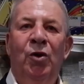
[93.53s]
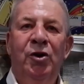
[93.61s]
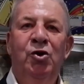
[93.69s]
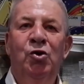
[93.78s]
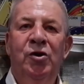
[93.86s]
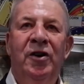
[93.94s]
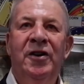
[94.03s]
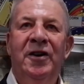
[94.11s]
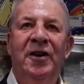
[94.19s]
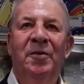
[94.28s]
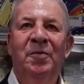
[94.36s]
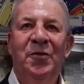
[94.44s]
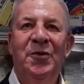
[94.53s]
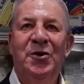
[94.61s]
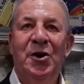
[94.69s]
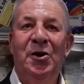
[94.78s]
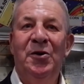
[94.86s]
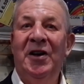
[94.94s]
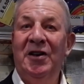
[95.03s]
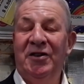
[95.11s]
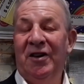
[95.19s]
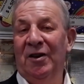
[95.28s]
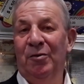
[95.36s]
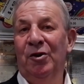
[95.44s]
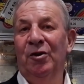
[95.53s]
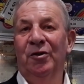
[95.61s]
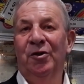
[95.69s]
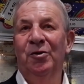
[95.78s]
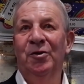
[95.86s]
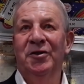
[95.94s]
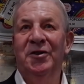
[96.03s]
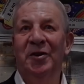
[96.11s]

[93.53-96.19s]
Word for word: what a good idea. So that's how we got the Gawler